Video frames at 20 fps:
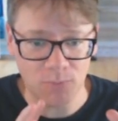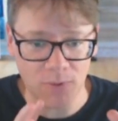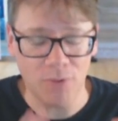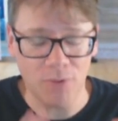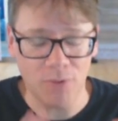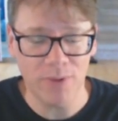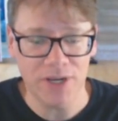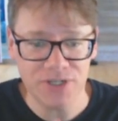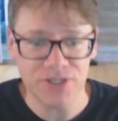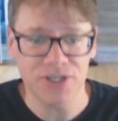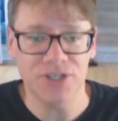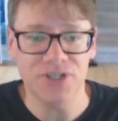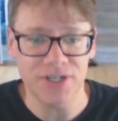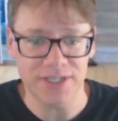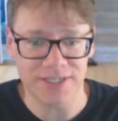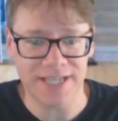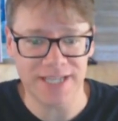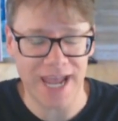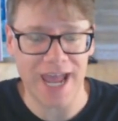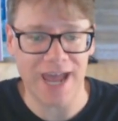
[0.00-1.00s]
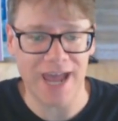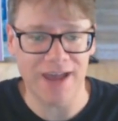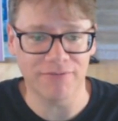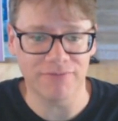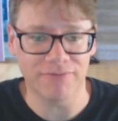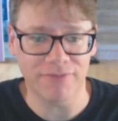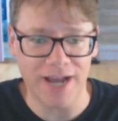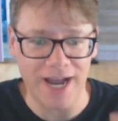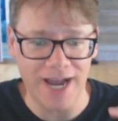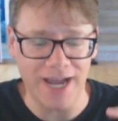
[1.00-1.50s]
what we should just have.
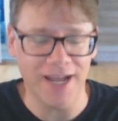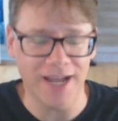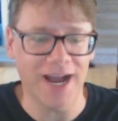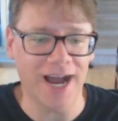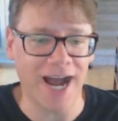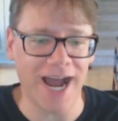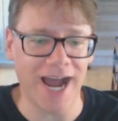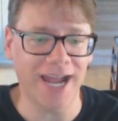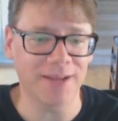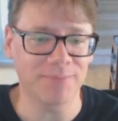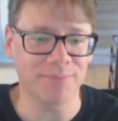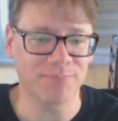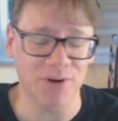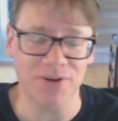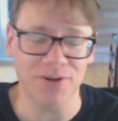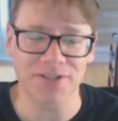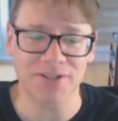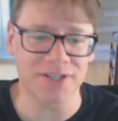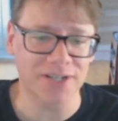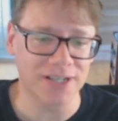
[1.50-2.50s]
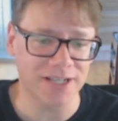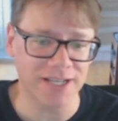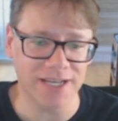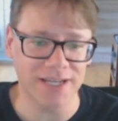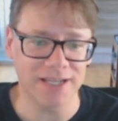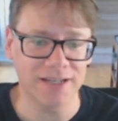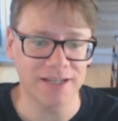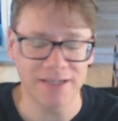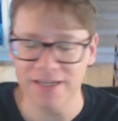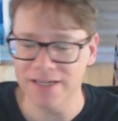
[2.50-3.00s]
I I
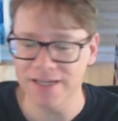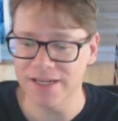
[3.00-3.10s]
personally